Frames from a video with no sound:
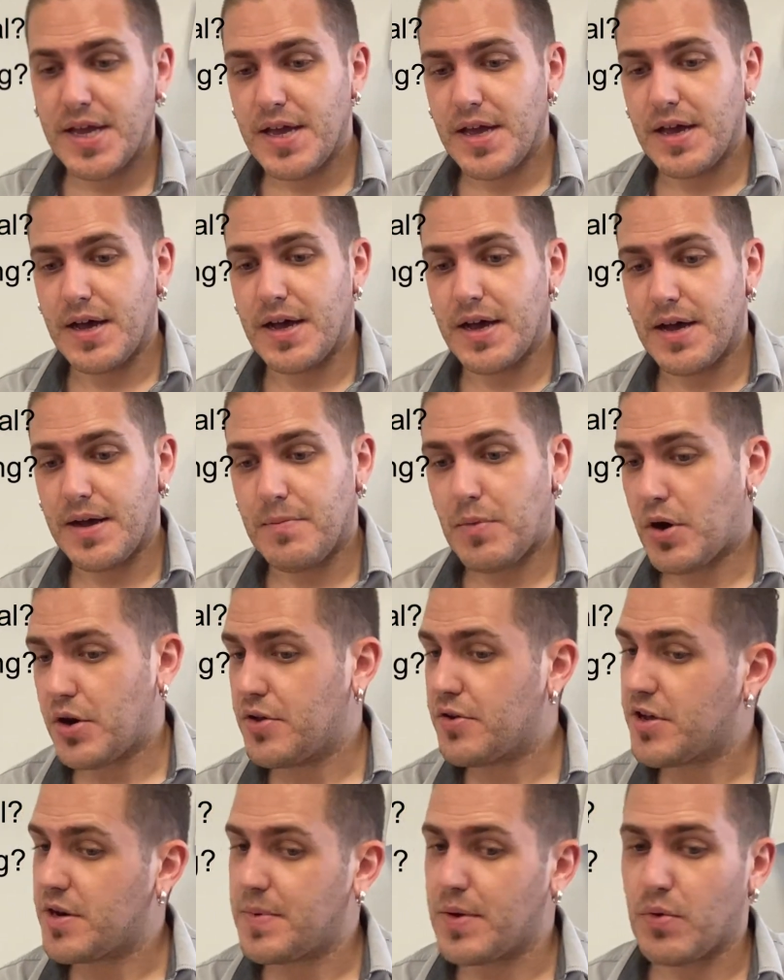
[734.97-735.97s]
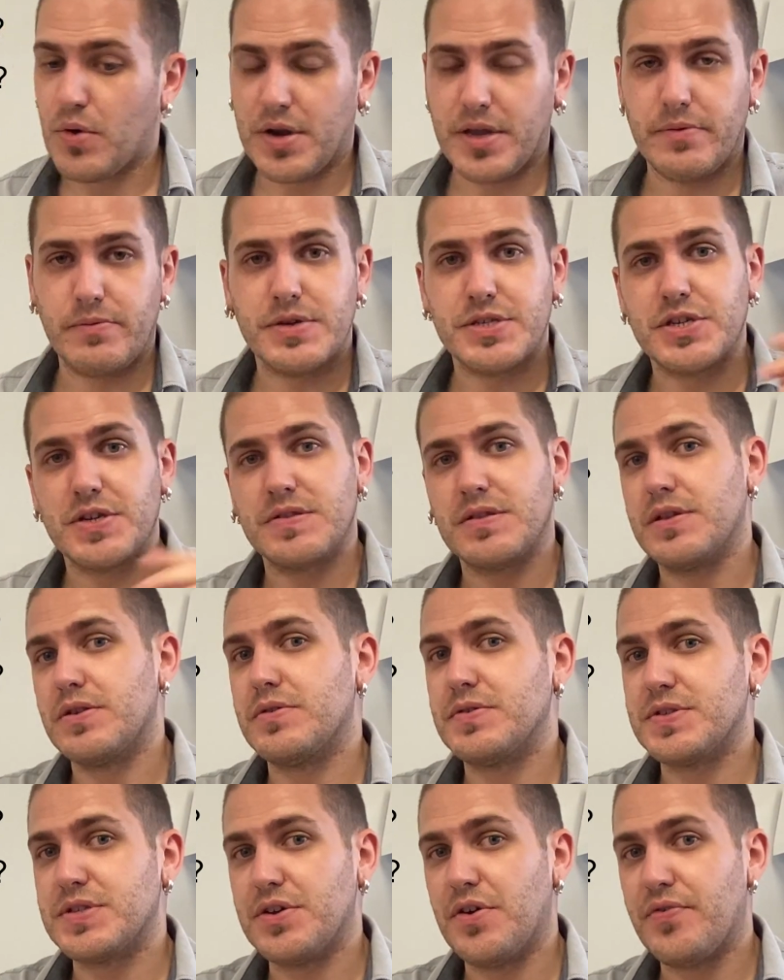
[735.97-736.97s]
Are you gonna be working with just
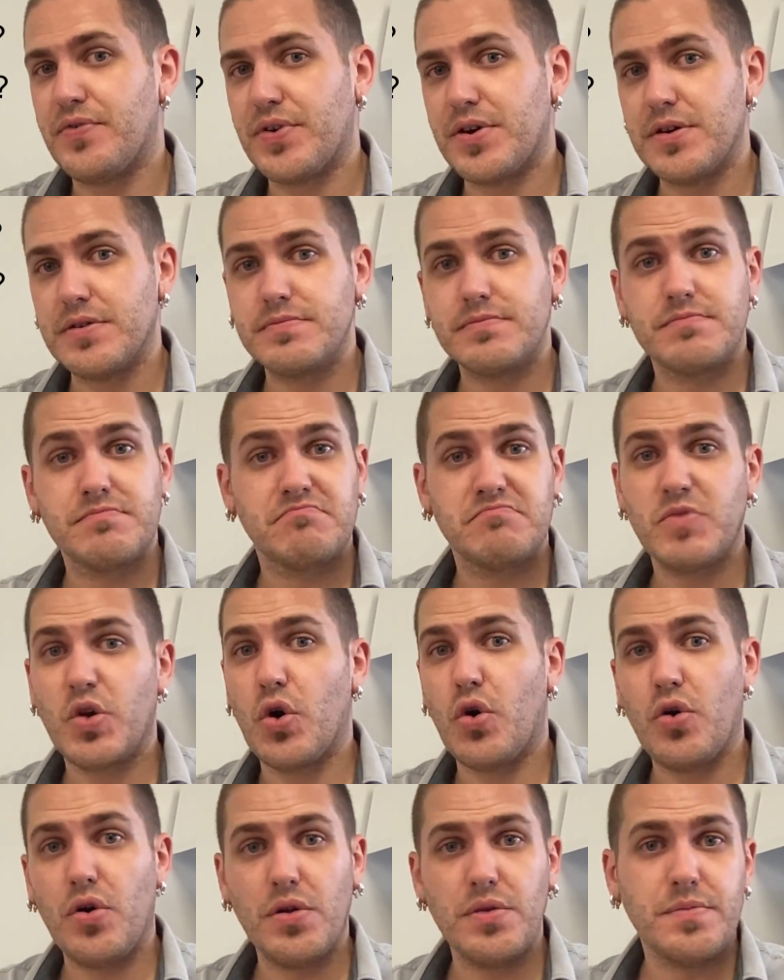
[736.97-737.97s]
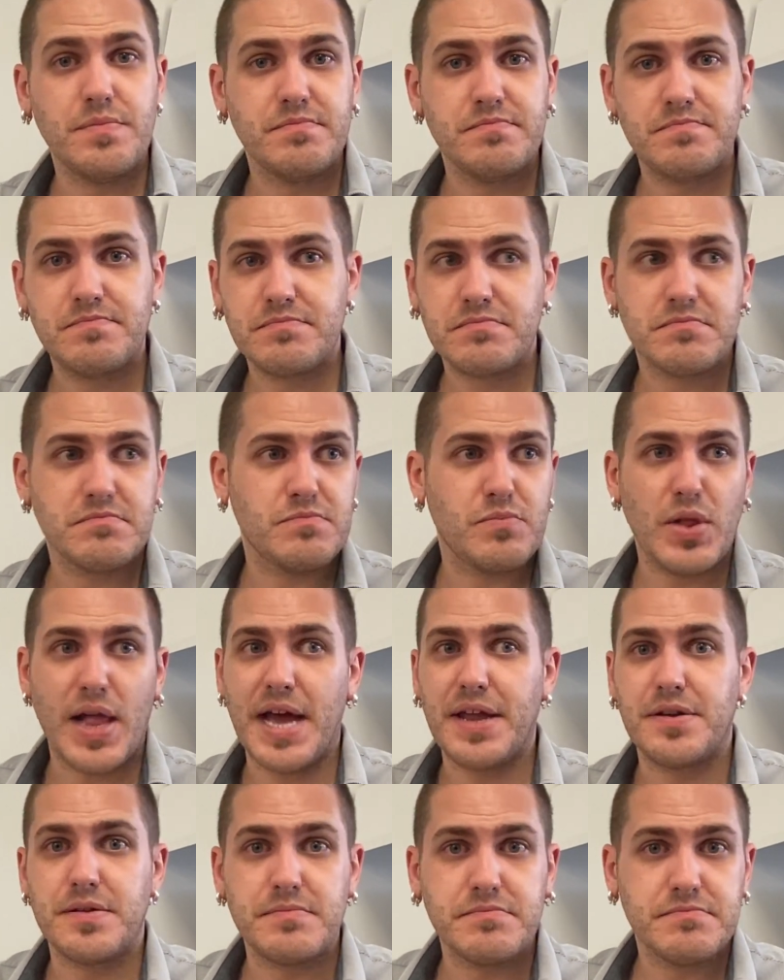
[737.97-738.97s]
little silver, gold,
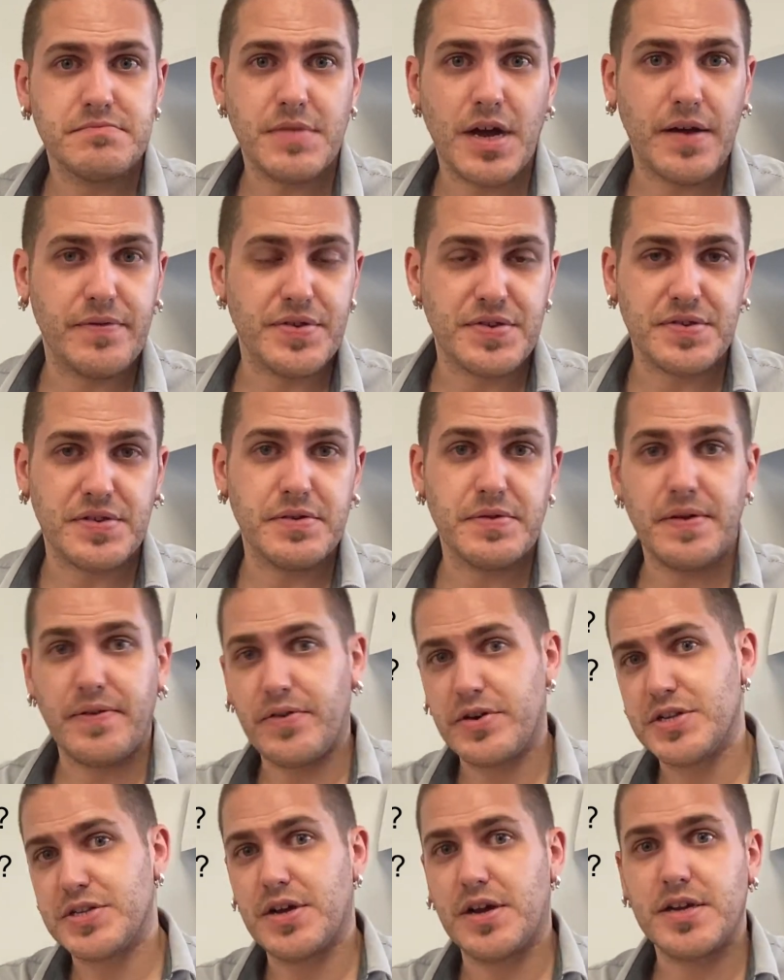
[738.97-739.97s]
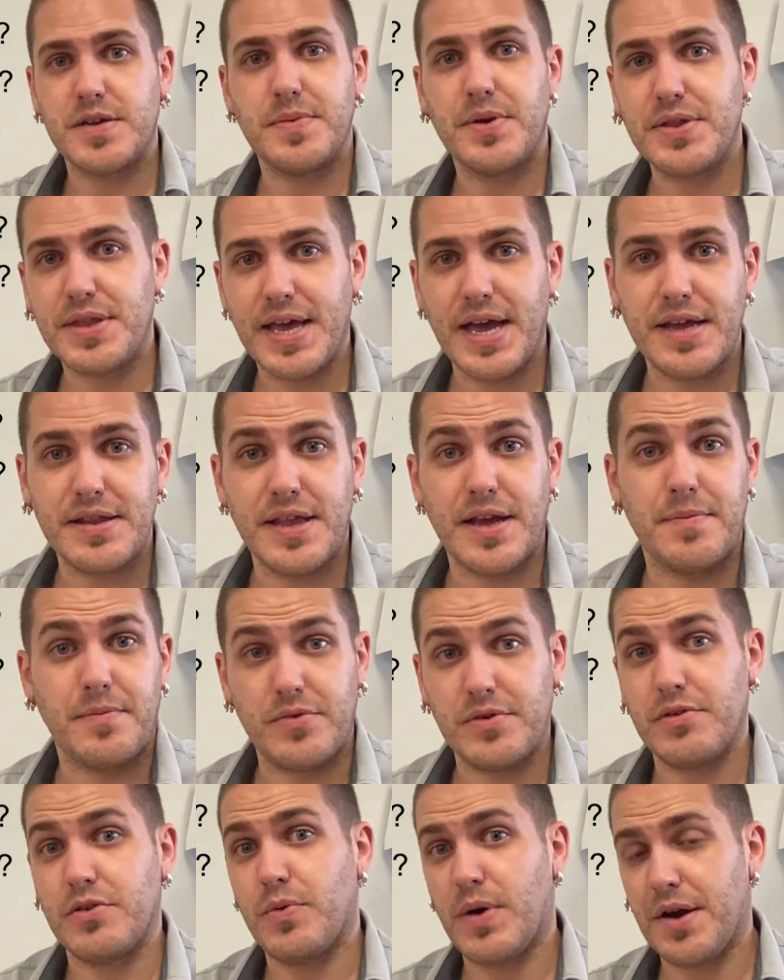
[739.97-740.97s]
platinum? Obviously, we already talked about that. That
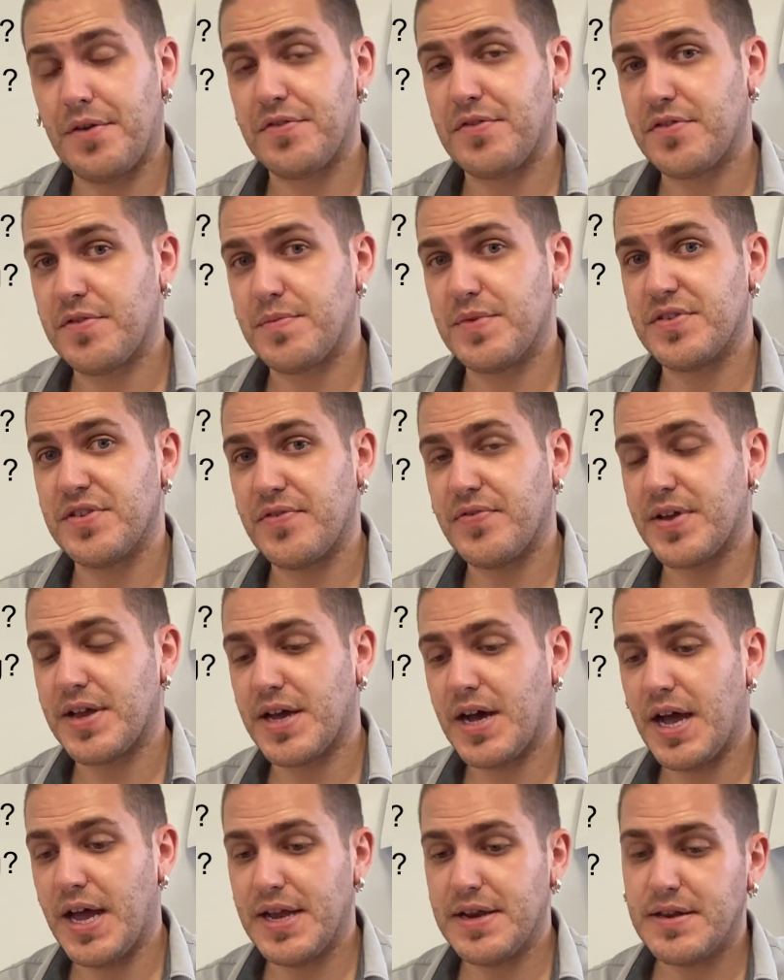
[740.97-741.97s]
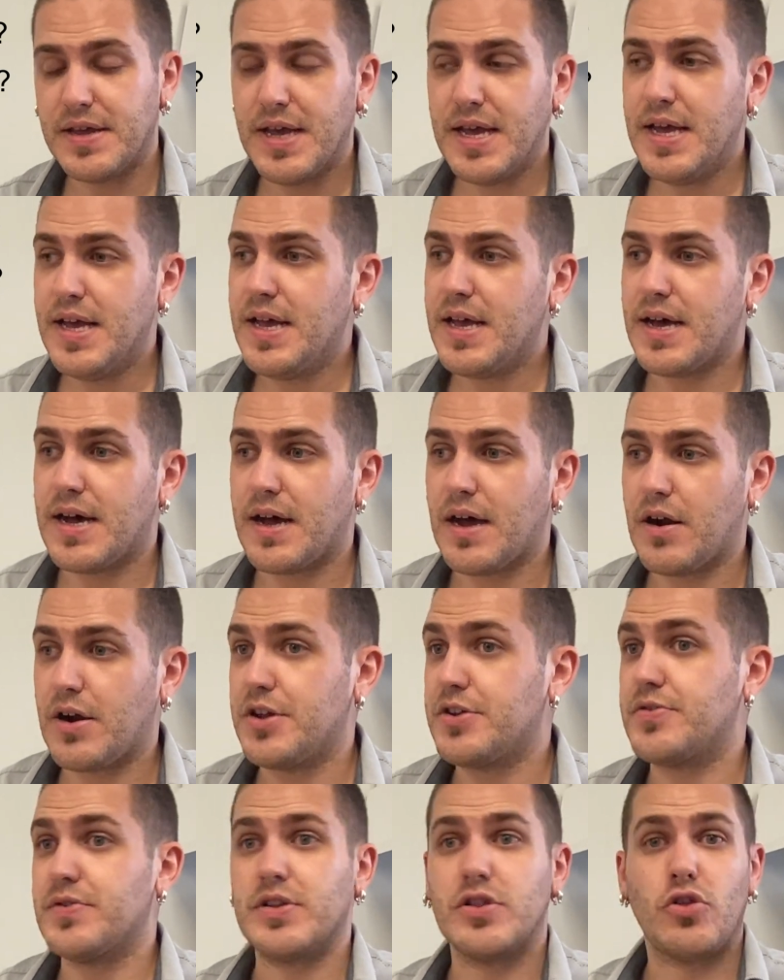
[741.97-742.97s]
requires a specific kind. Are
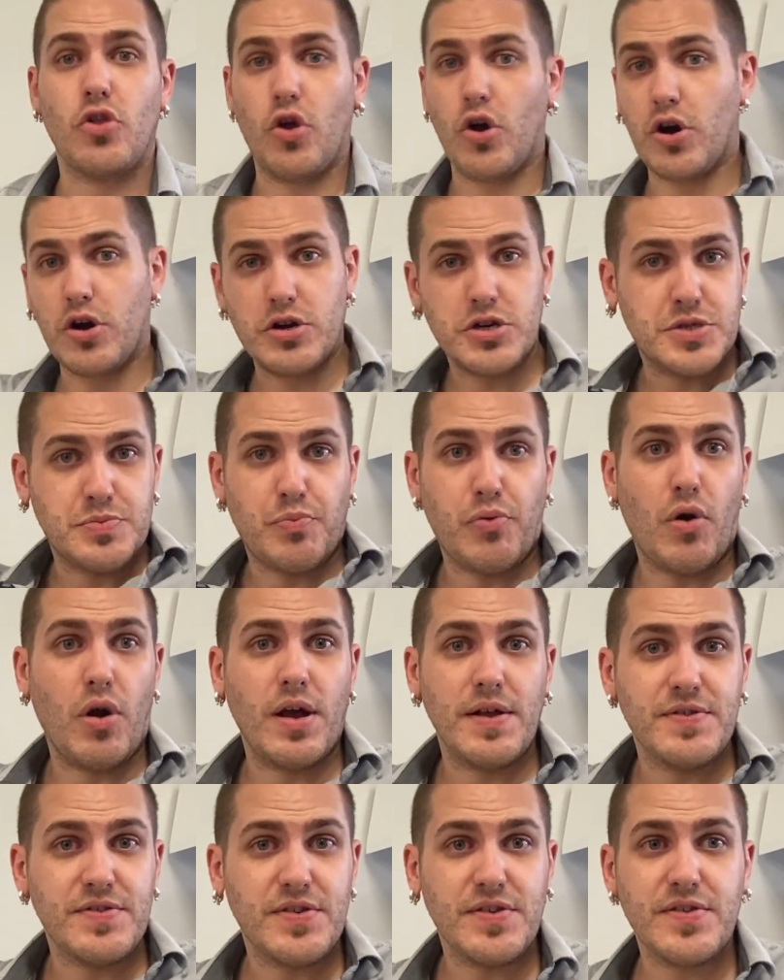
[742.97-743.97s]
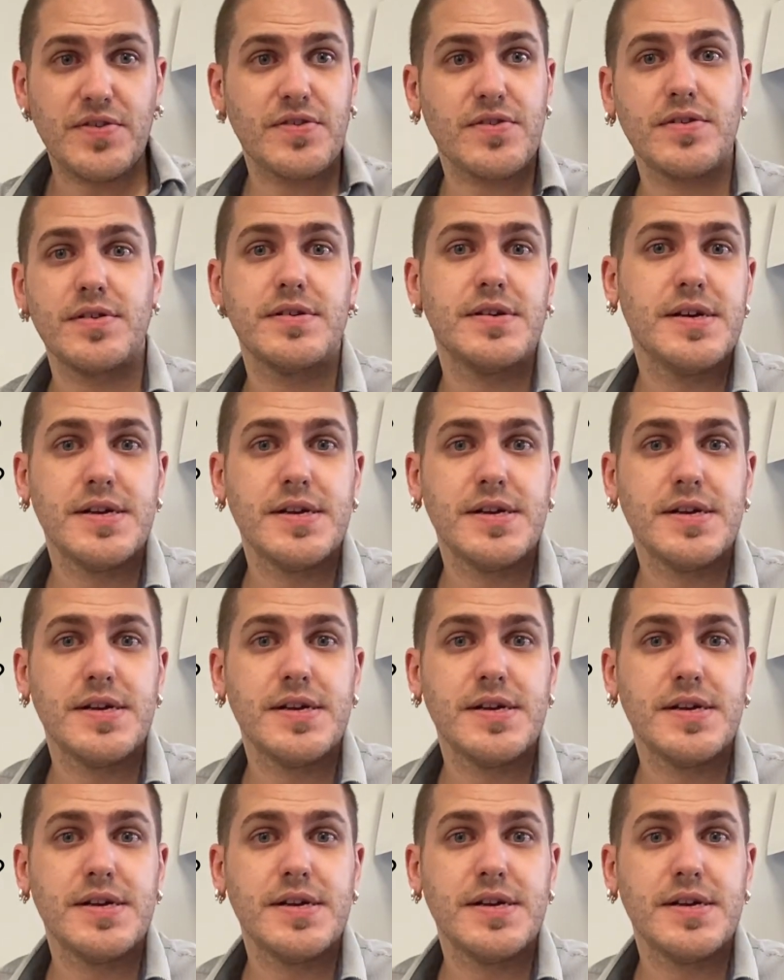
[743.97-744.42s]
you doing large bronzes?